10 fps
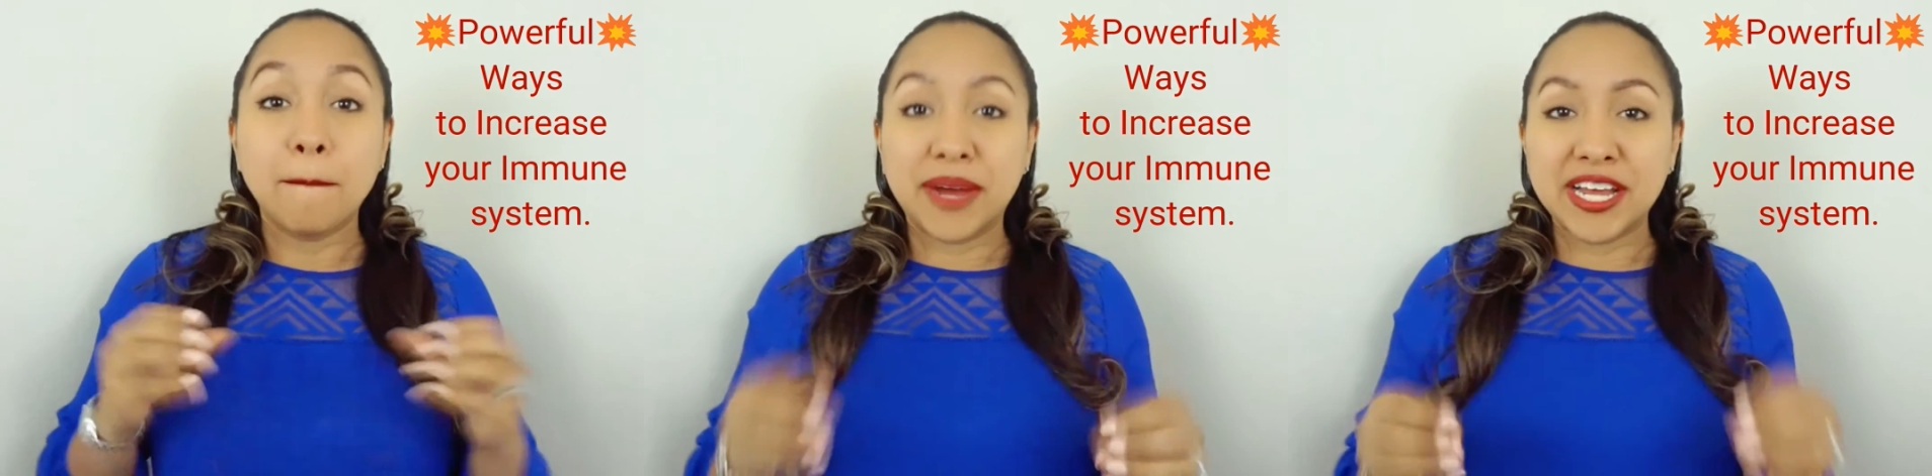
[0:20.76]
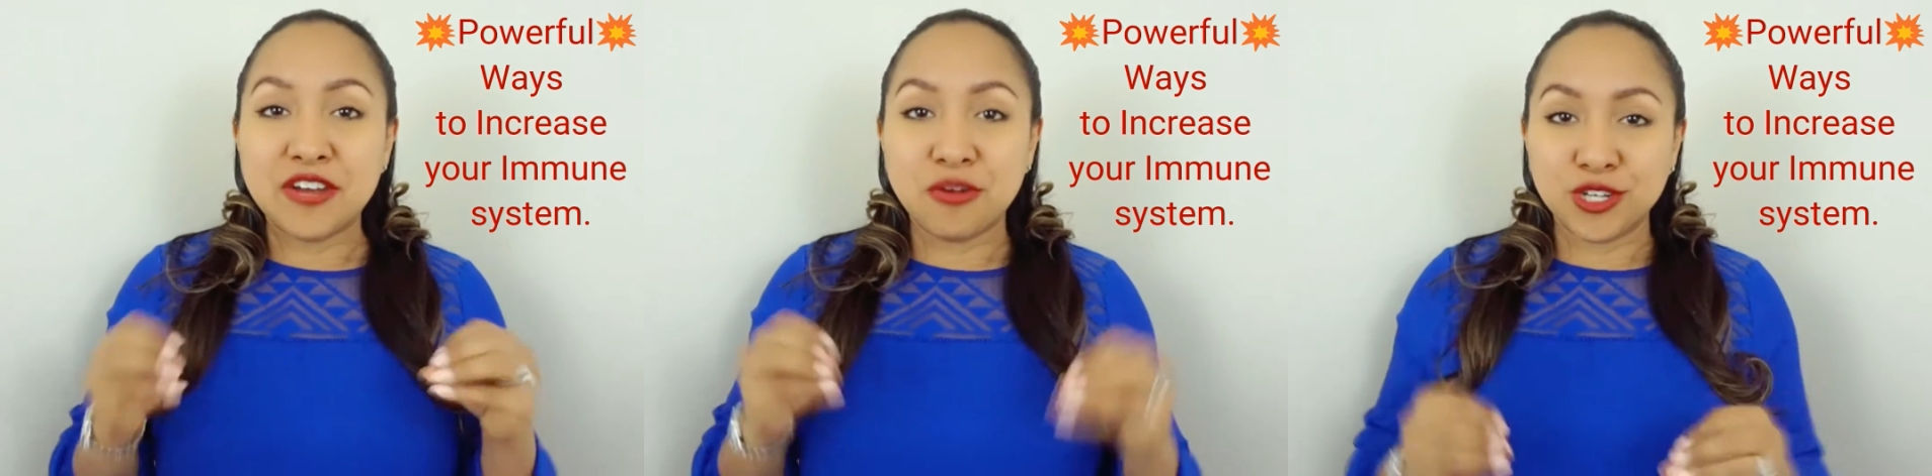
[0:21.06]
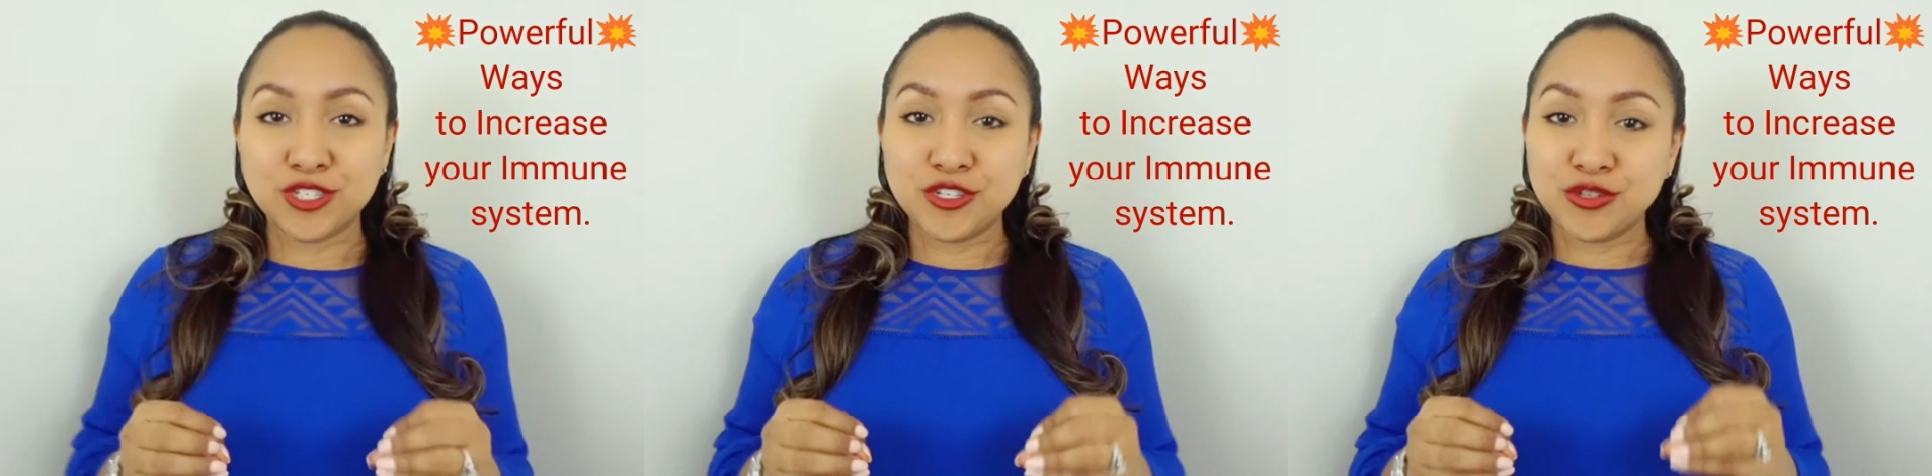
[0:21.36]
But in
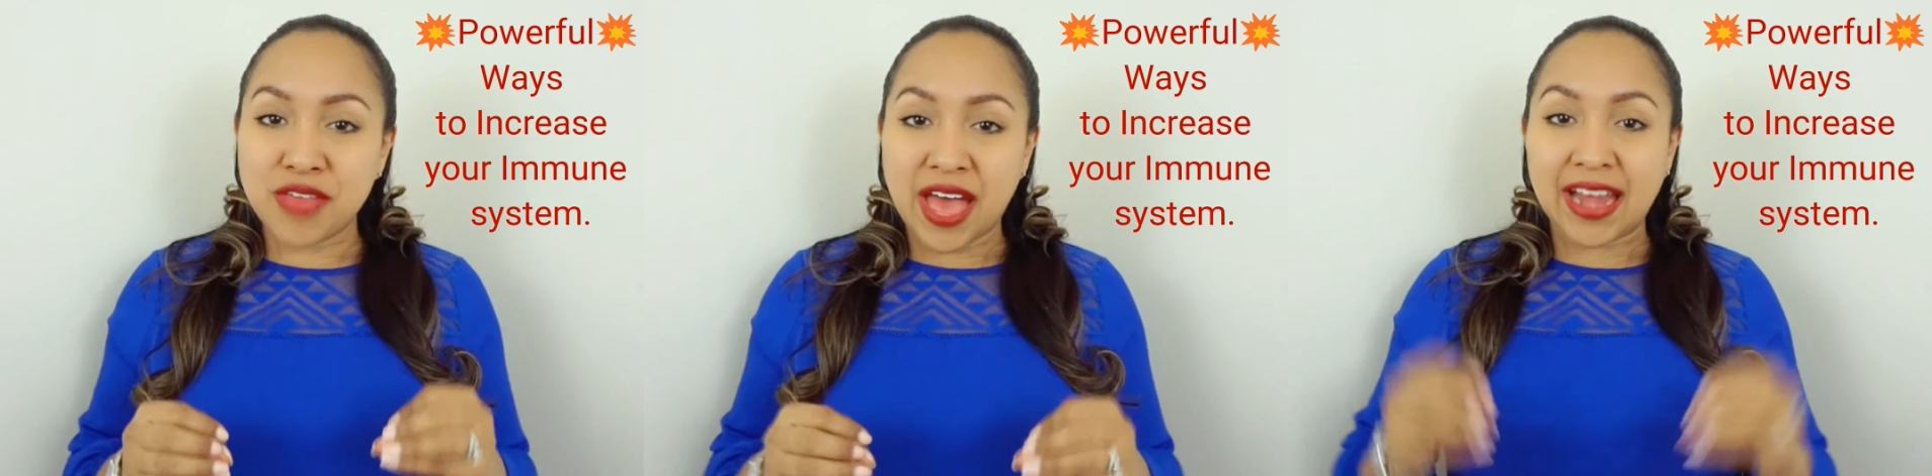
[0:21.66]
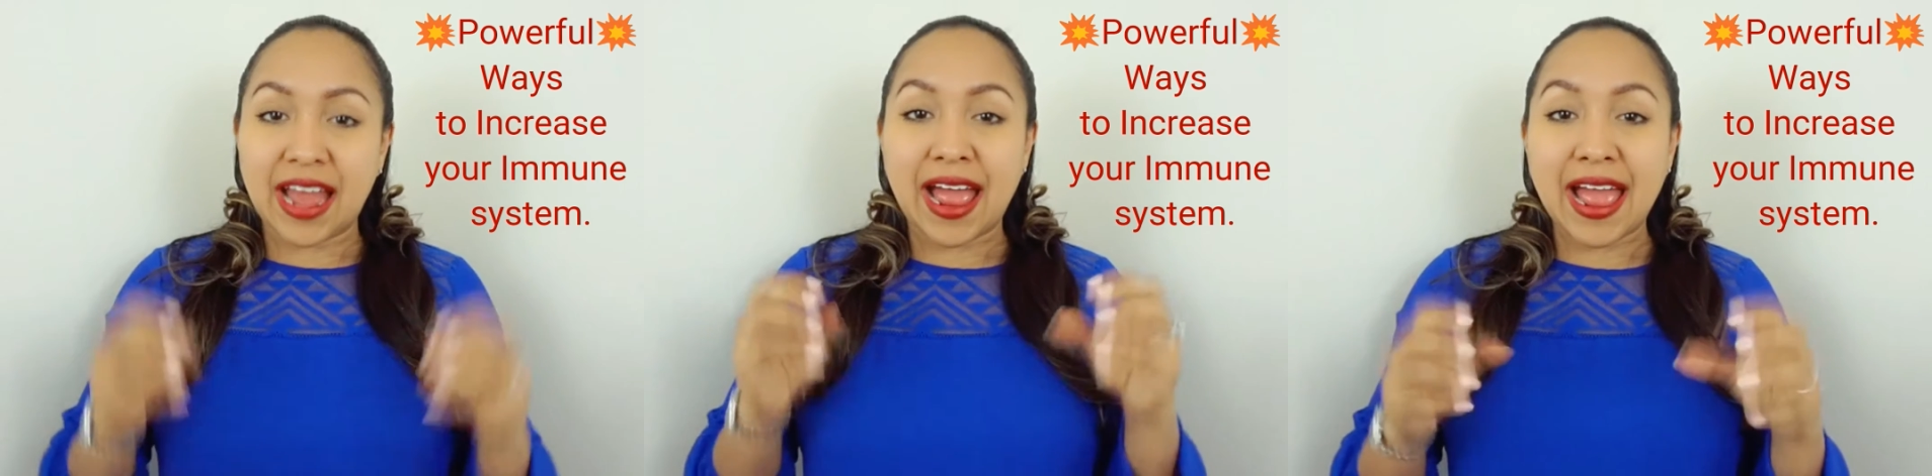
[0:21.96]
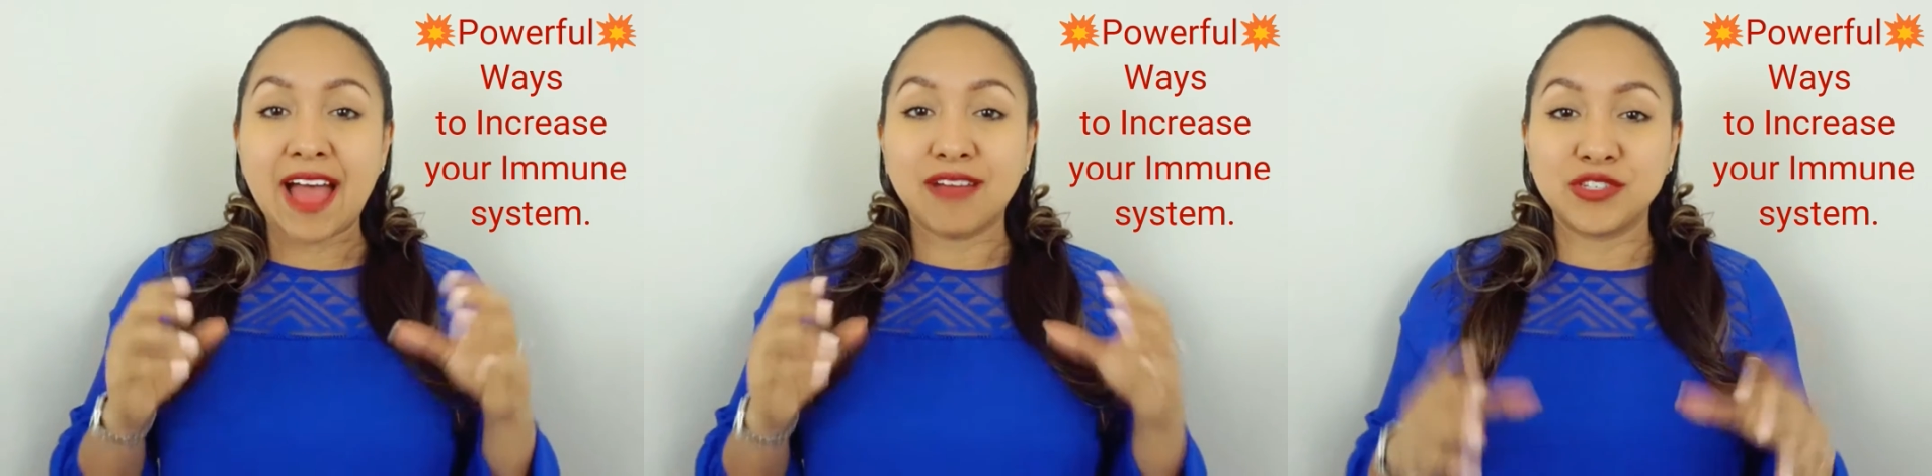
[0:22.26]
order to do that, I
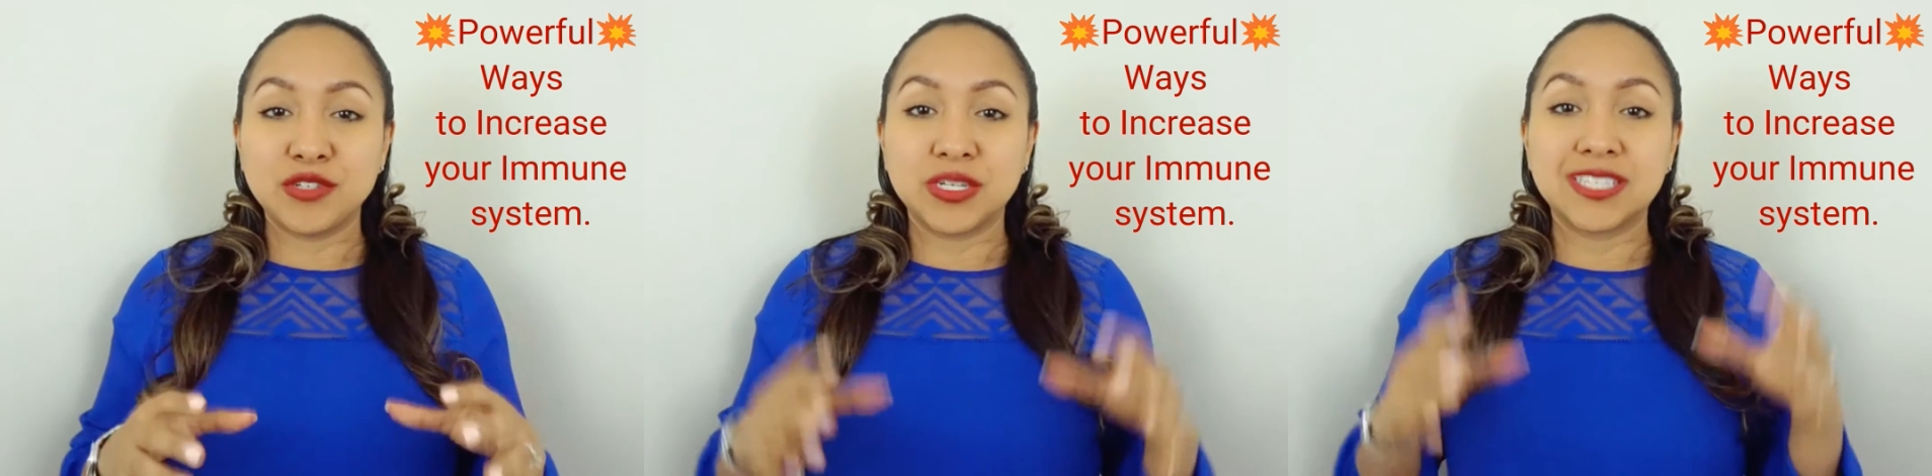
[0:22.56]
have to